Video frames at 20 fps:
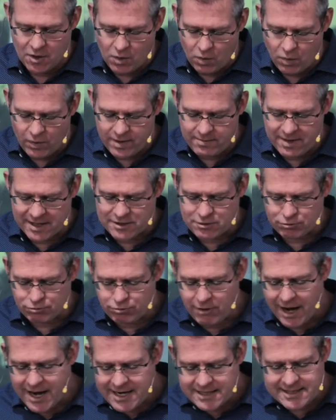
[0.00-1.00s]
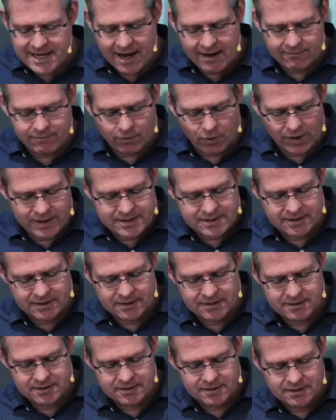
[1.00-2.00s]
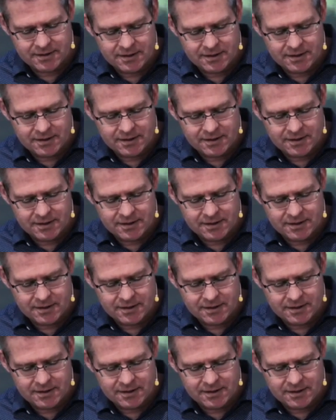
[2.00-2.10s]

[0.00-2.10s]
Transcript: We must raise our voices